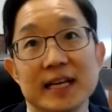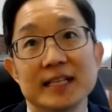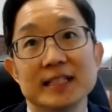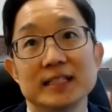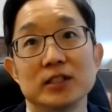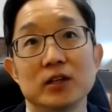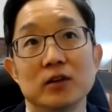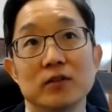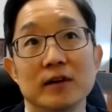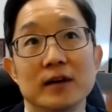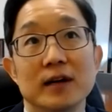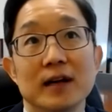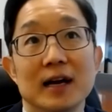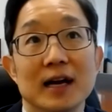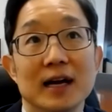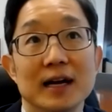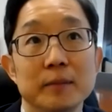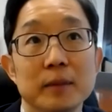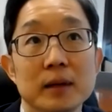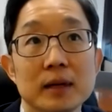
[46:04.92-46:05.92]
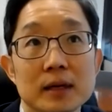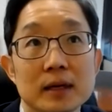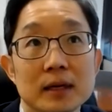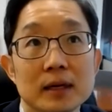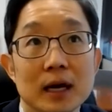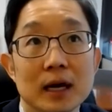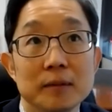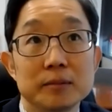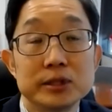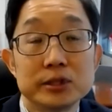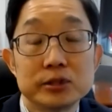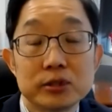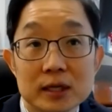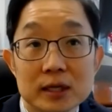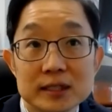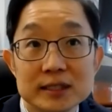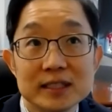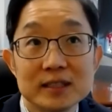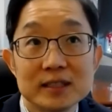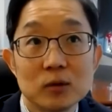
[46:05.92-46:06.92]
changed over time.
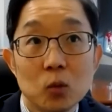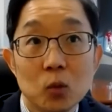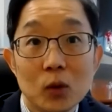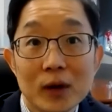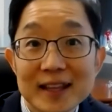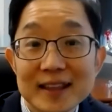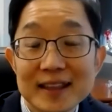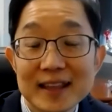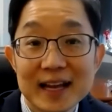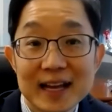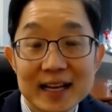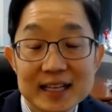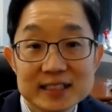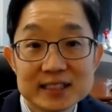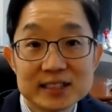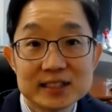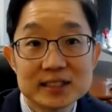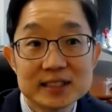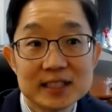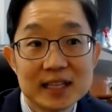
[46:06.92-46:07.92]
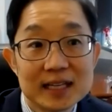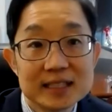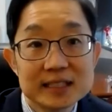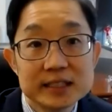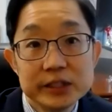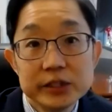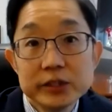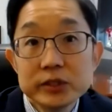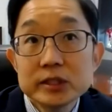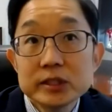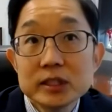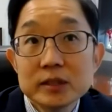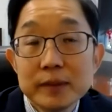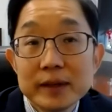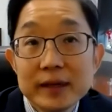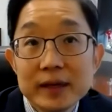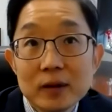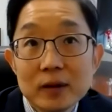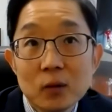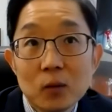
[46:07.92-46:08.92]
Obstruction with exercise used to
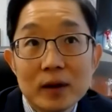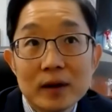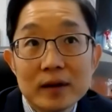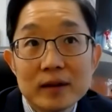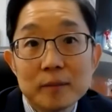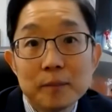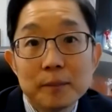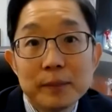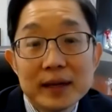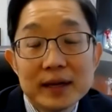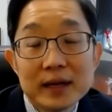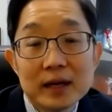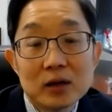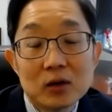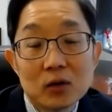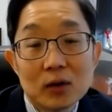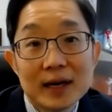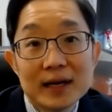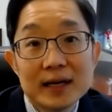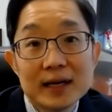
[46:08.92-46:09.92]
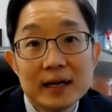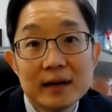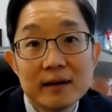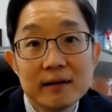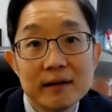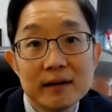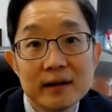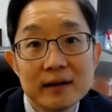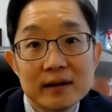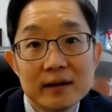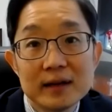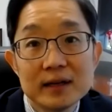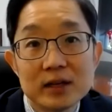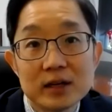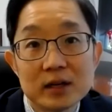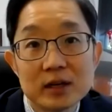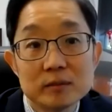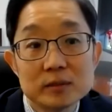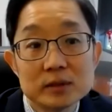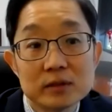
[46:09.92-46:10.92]
be one of the big criteria in
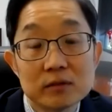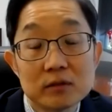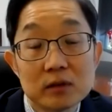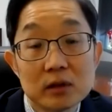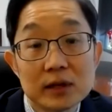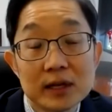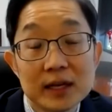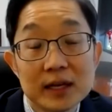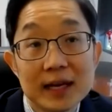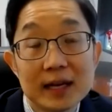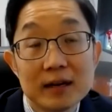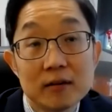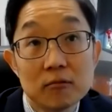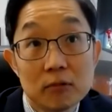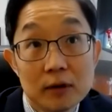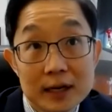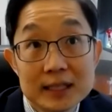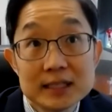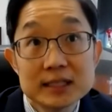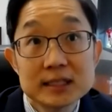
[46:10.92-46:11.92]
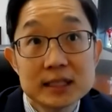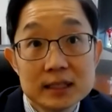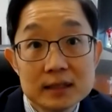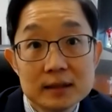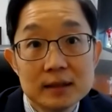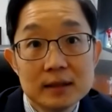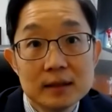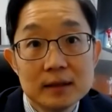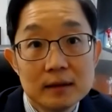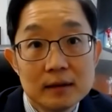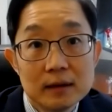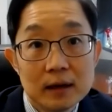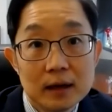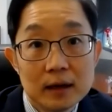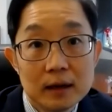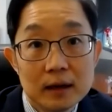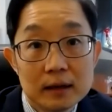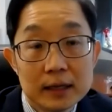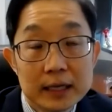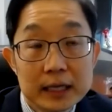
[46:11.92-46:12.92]
terms of looking at risk
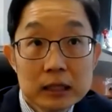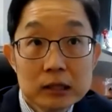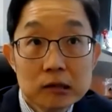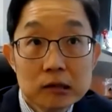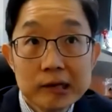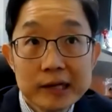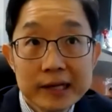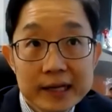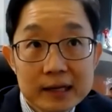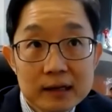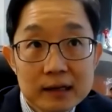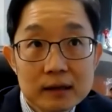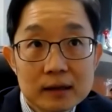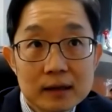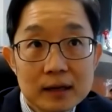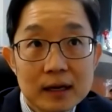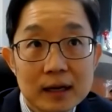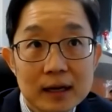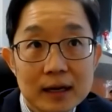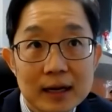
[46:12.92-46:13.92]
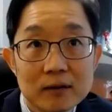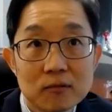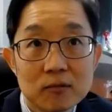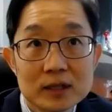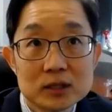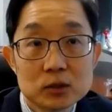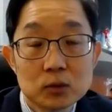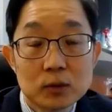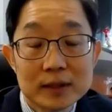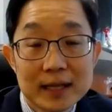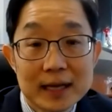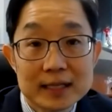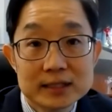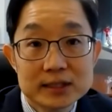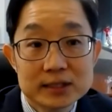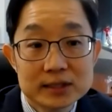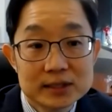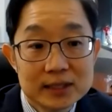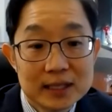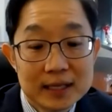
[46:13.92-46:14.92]
uh, including uh, at risk with
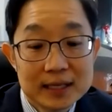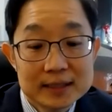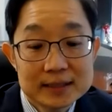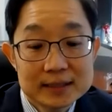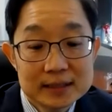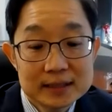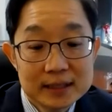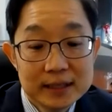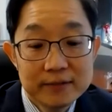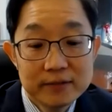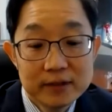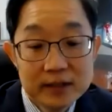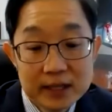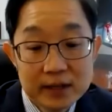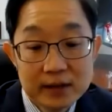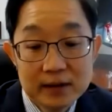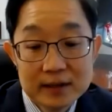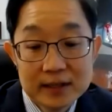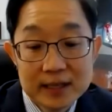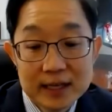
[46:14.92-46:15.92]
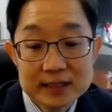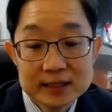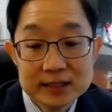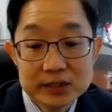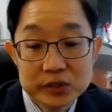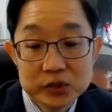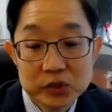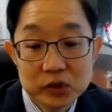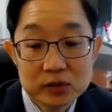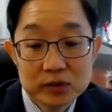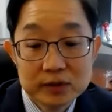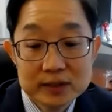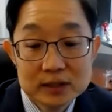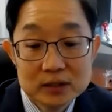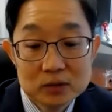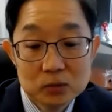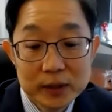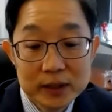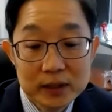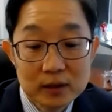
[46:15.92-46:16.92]
exercise. Even here at Texas
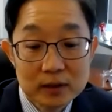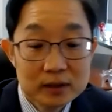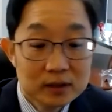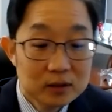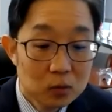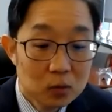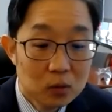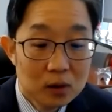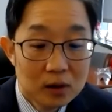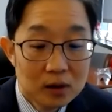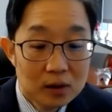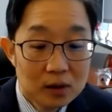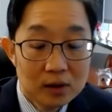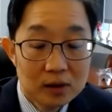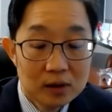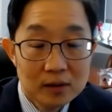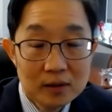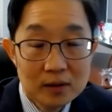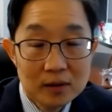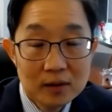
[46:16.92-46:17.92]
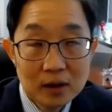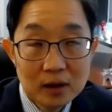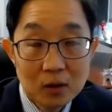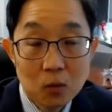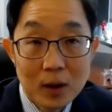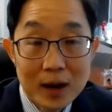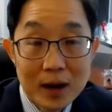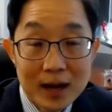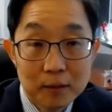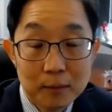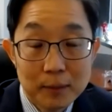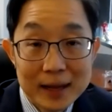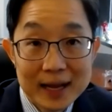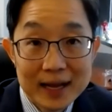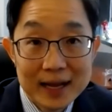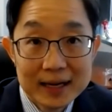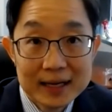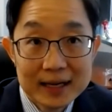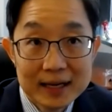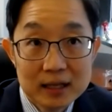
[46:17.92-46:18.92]
Children's, we looked a, uh, a while
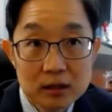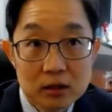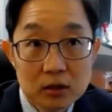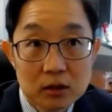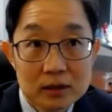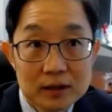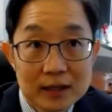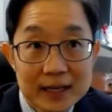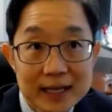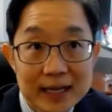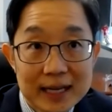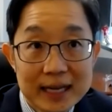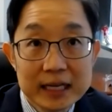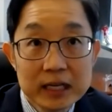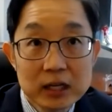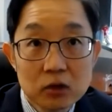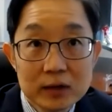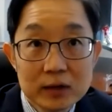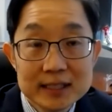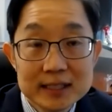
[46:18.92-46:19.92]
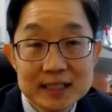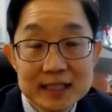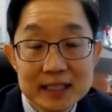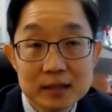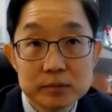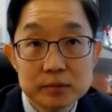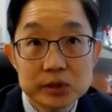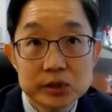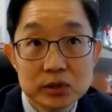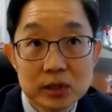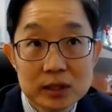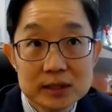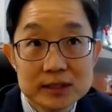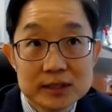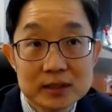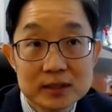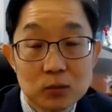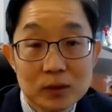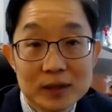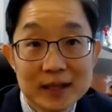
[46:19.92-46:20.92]
back and it looked like increasing
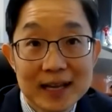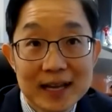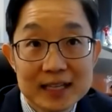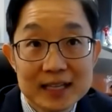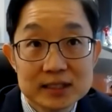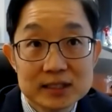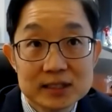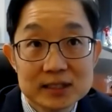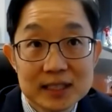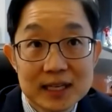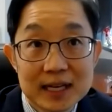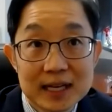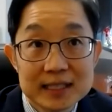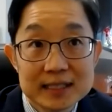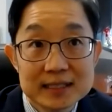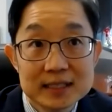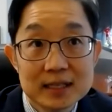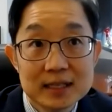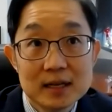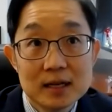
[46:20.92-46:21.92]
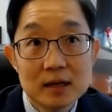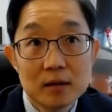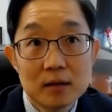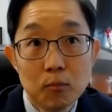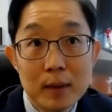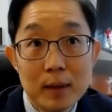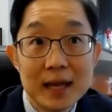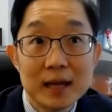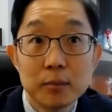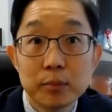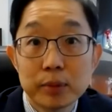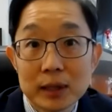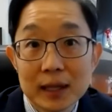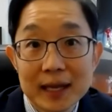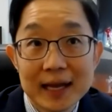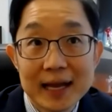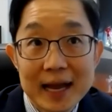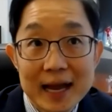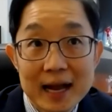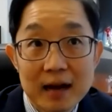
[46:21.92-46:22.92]
obstruction with exercise may
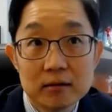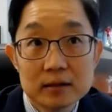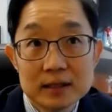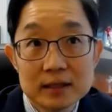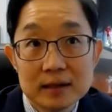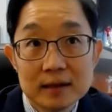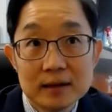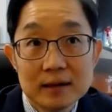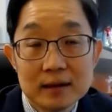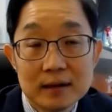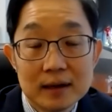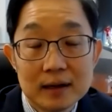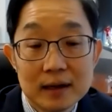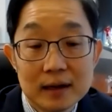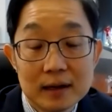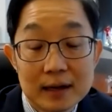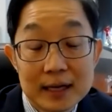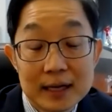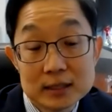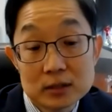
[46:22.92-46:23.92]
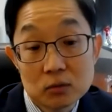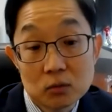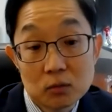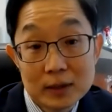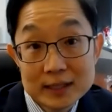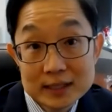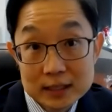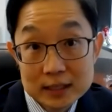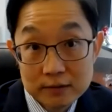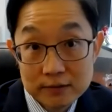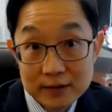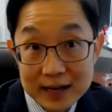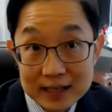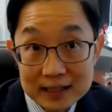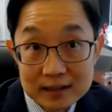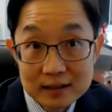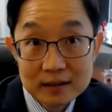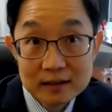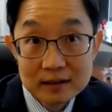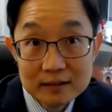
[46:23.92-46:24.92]
play out uh, as a risk
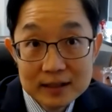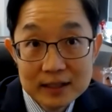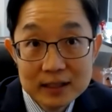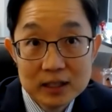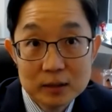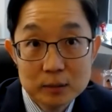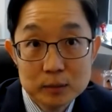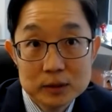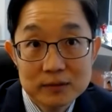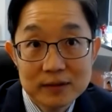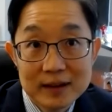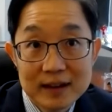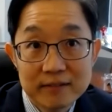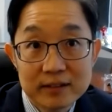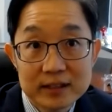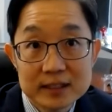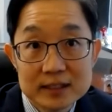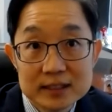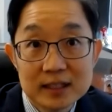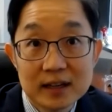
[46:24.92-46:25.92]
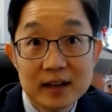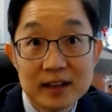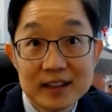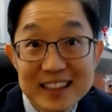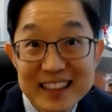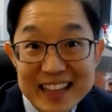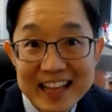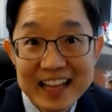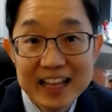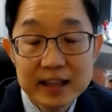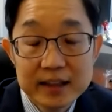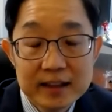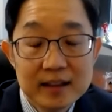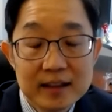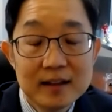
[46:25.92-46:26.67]
factor in terms of having sudden death